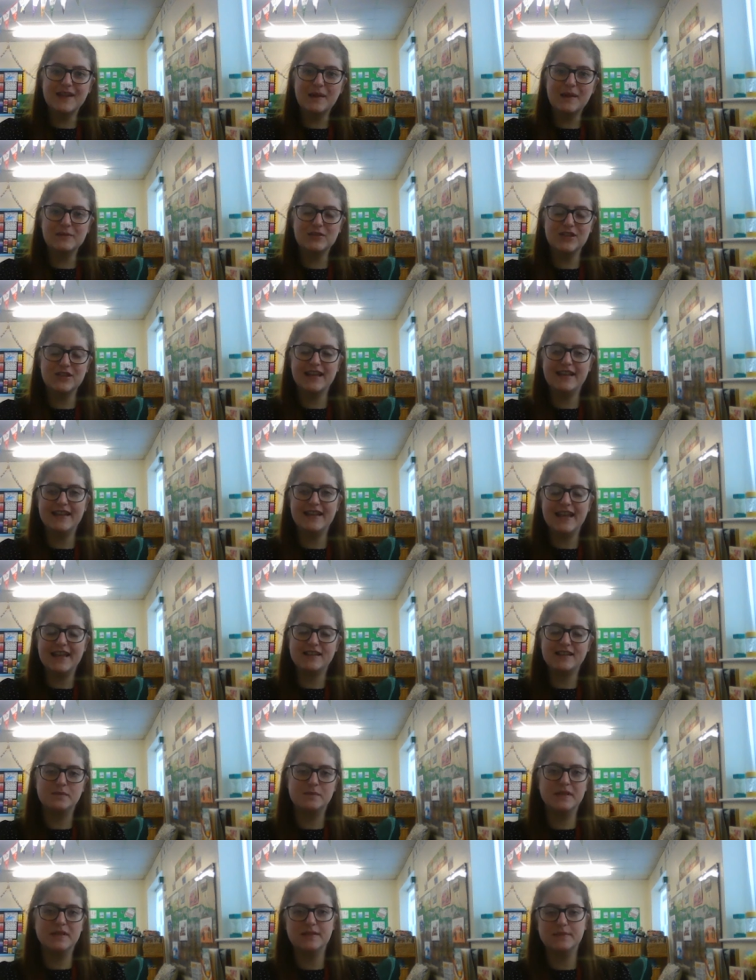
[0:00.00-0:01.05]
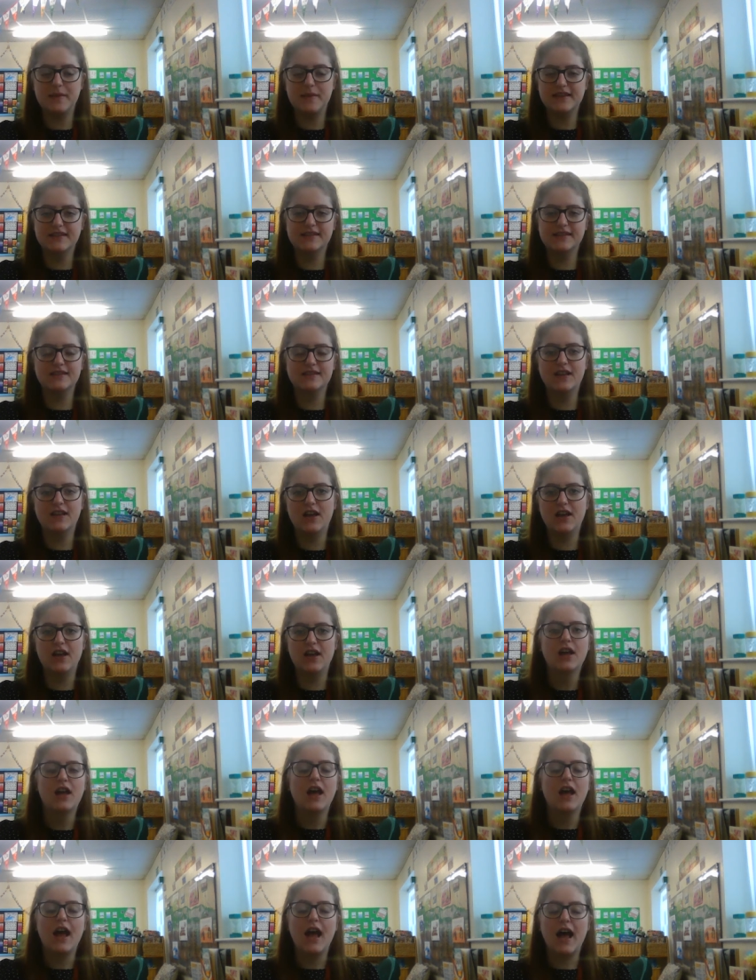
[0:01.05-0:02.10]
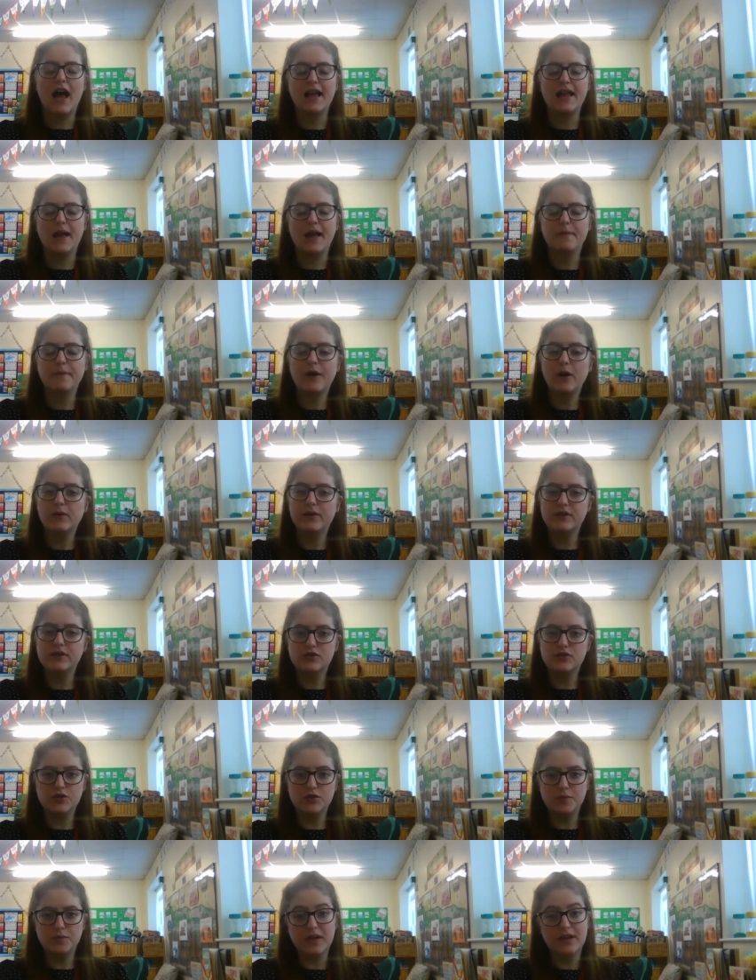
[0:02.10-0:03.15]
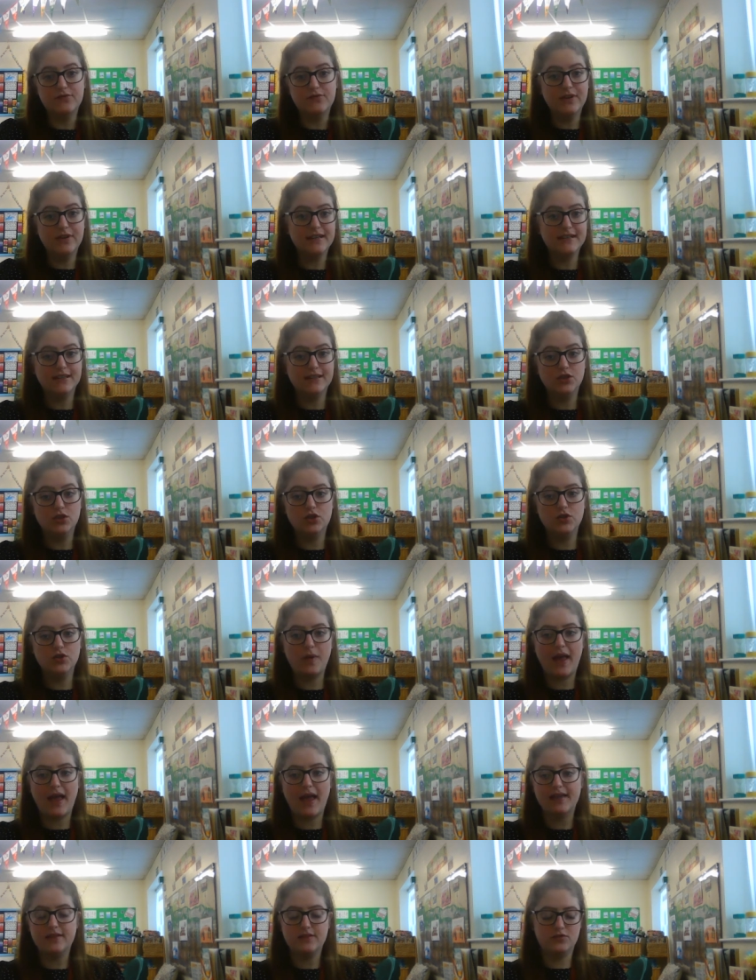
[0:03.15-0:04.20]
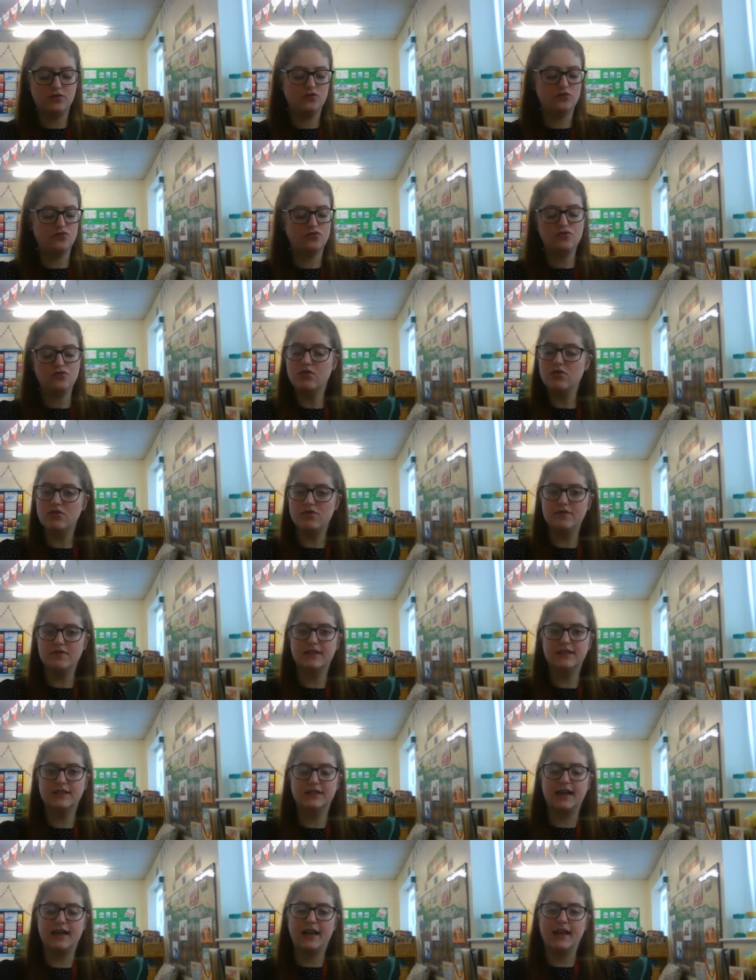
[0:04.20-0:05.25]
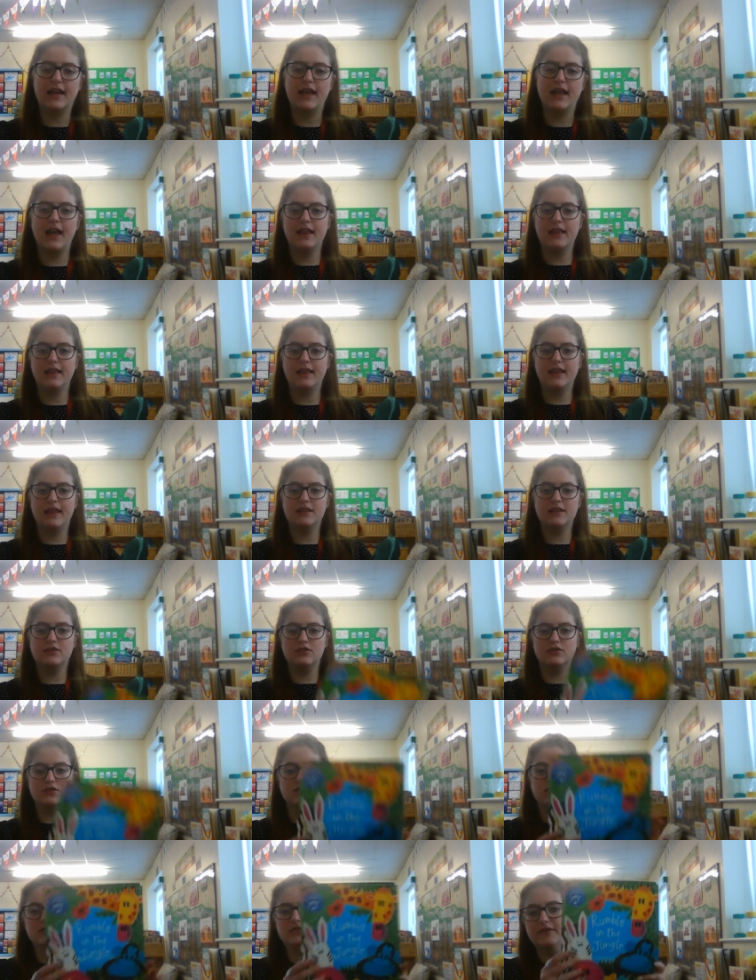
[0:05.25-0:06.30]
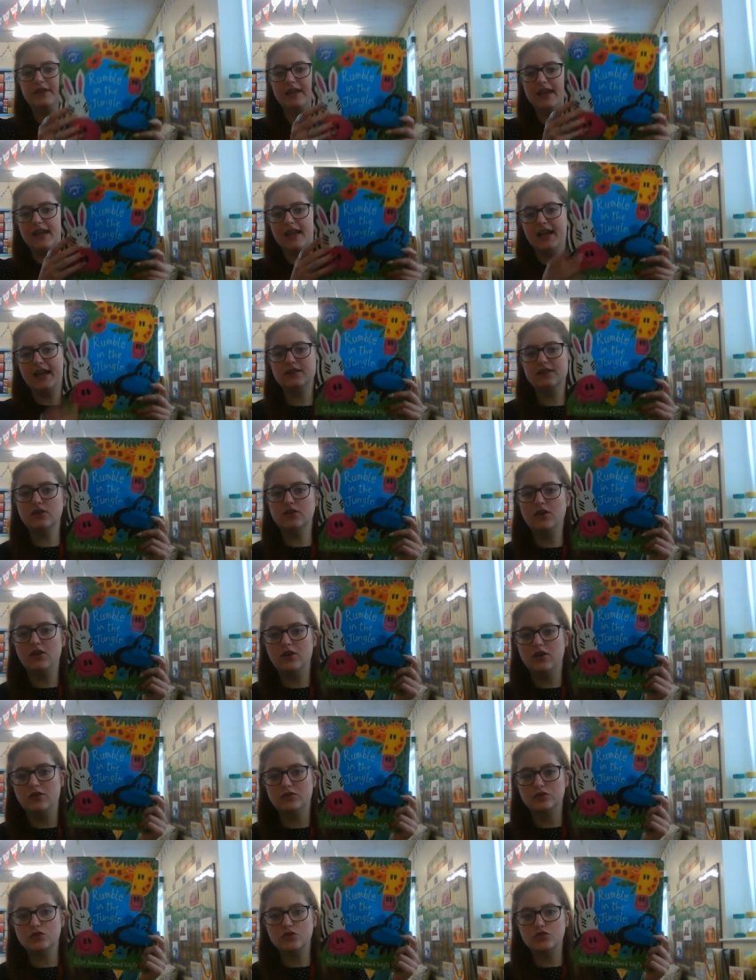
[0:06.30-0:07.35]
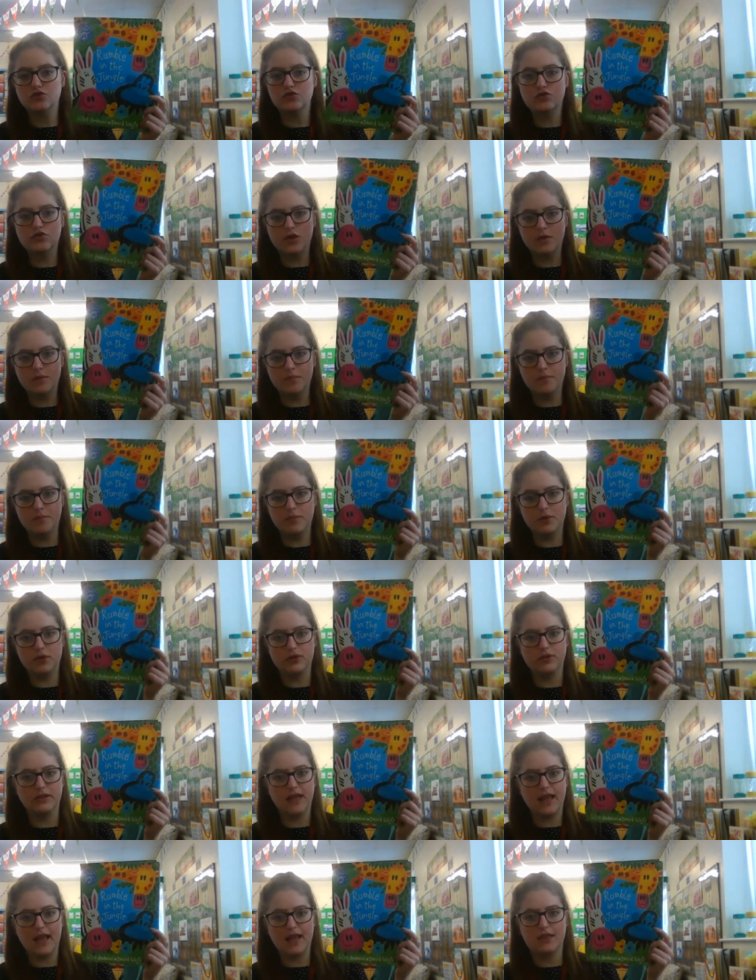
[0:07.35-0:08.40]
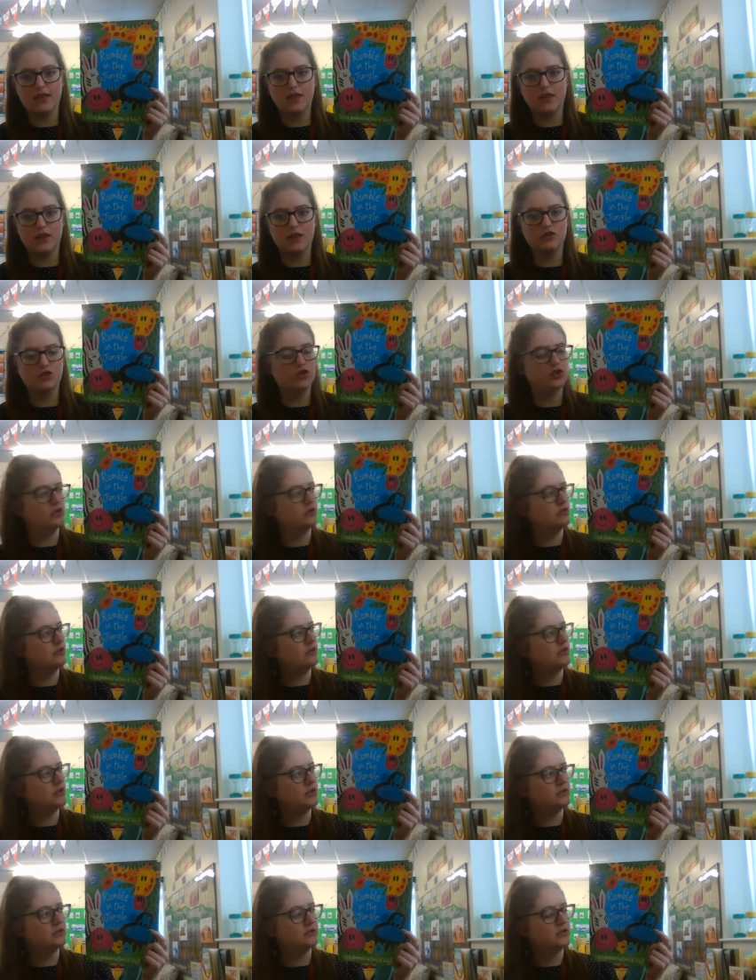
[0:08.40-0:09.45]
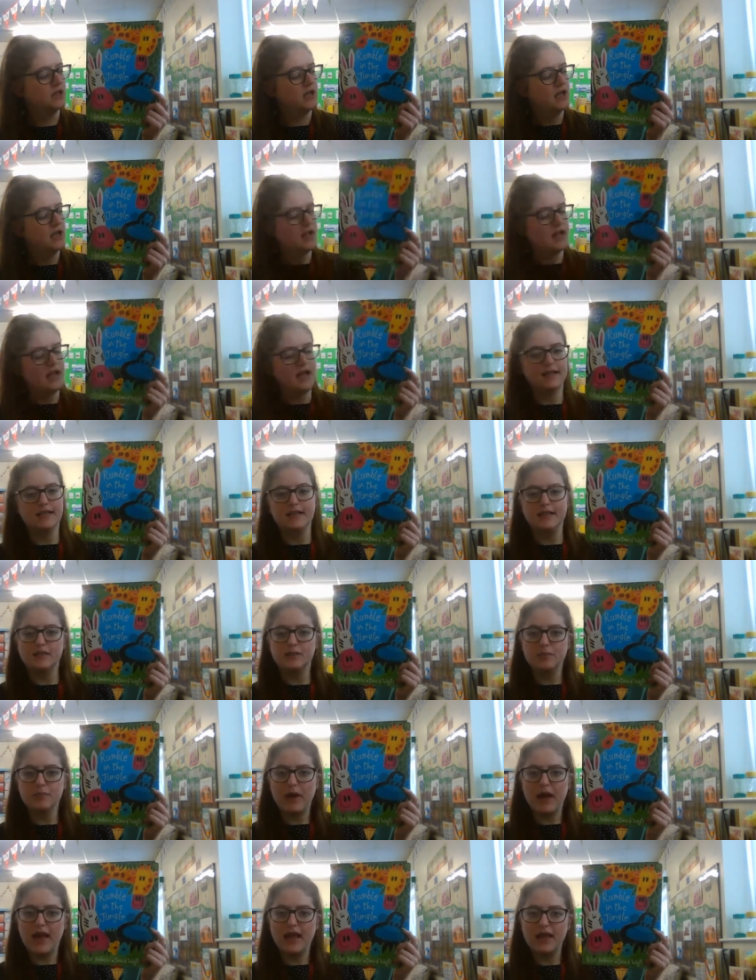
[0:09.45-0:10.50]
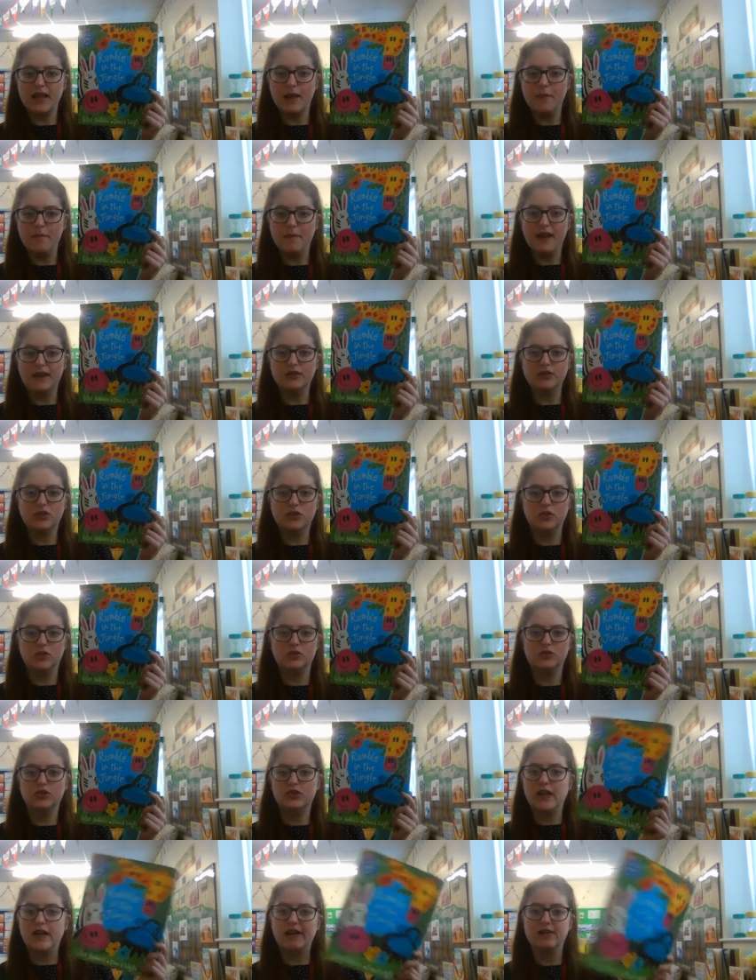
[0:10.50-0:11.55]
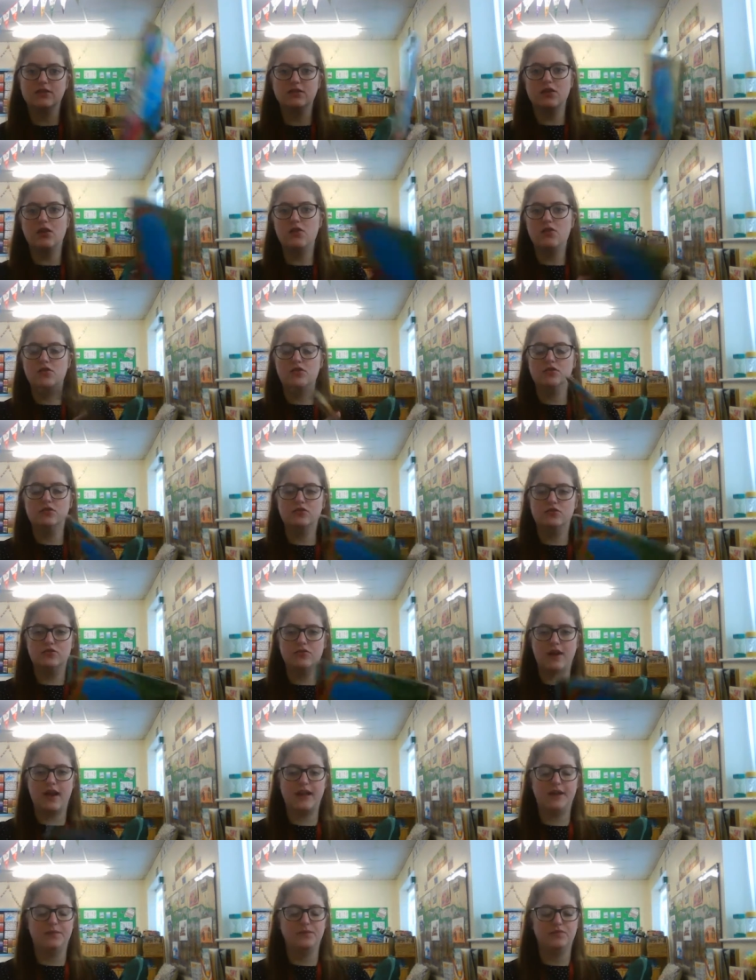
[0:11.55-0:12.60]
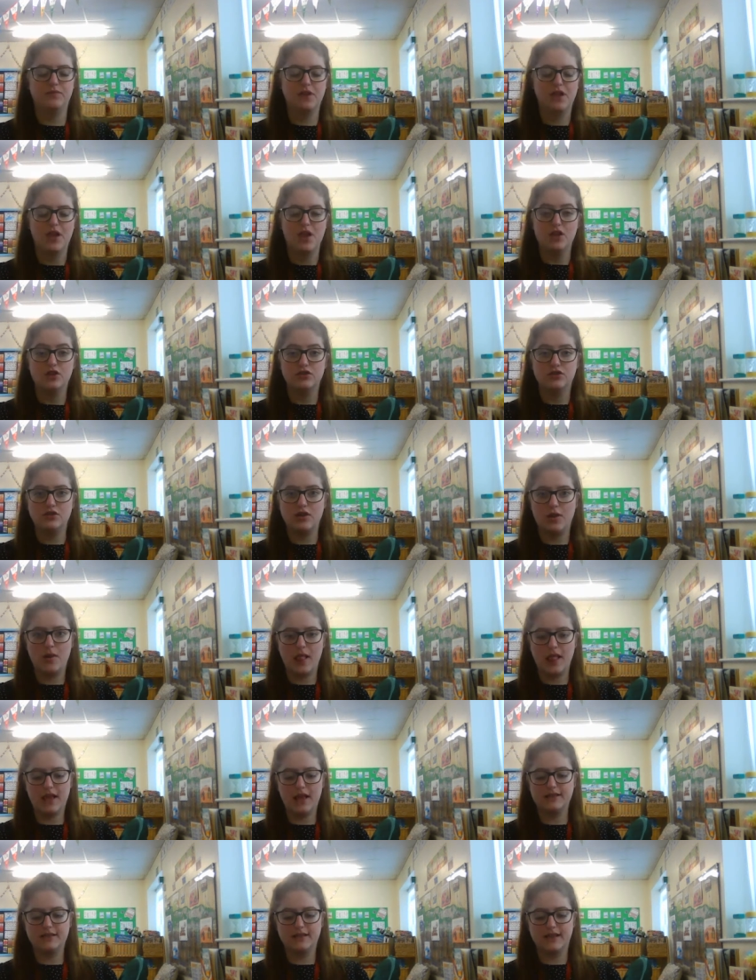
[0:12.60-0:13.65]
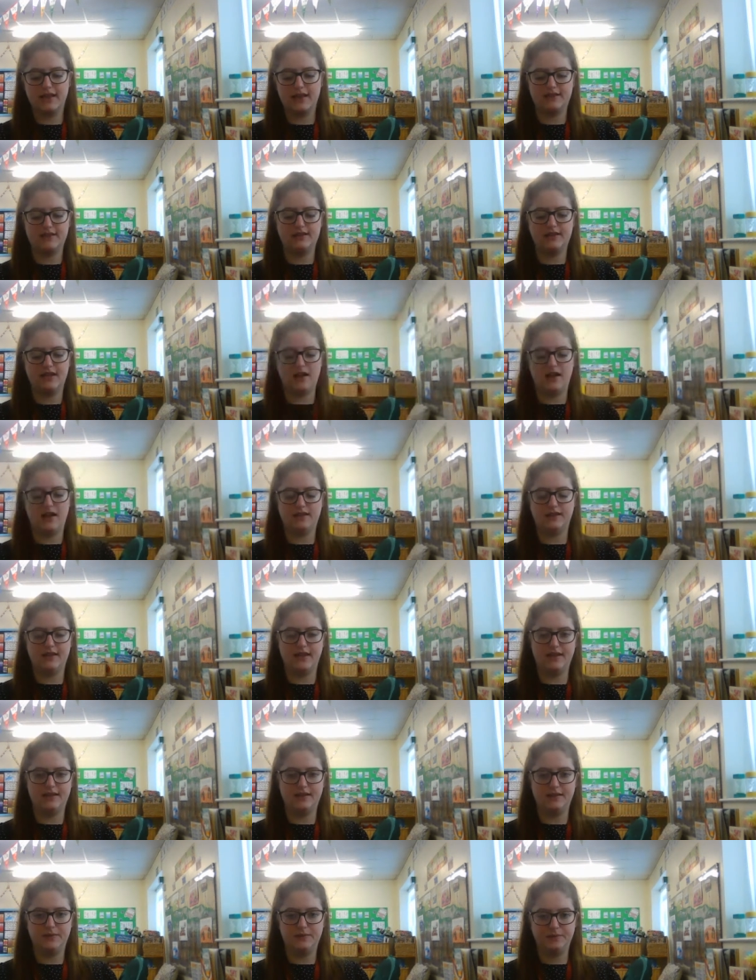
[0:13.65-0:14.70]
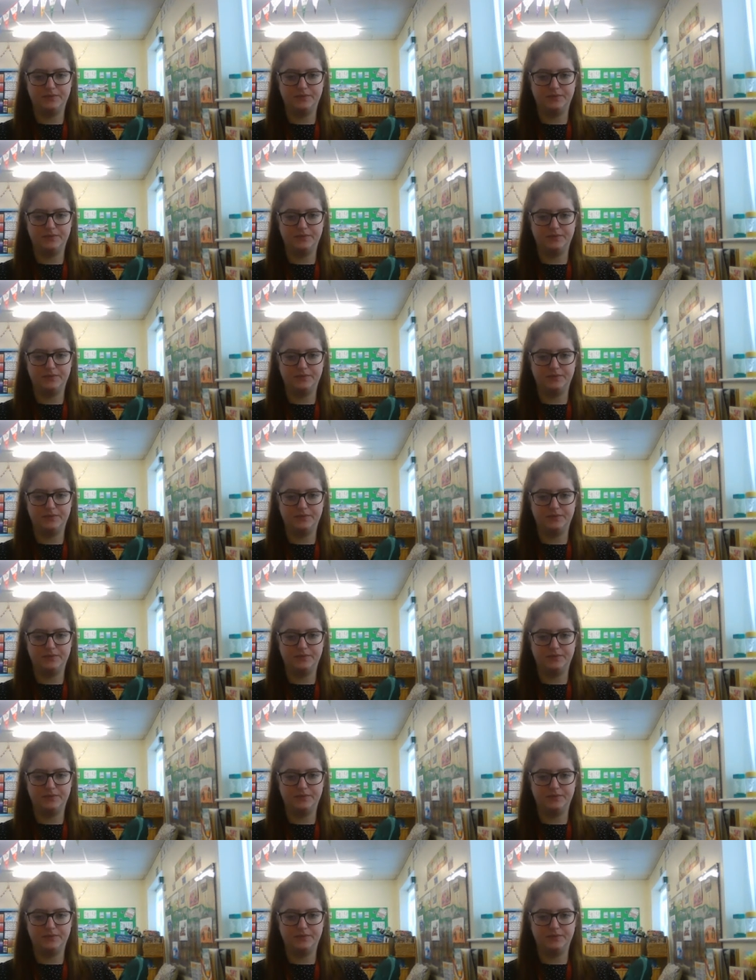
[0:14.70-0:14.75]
It's Miss Spencer. I am going to be reading you a story today, and the story is called Rumble in the Jungle, and it's by a man called Giles Andreae. So let's get started.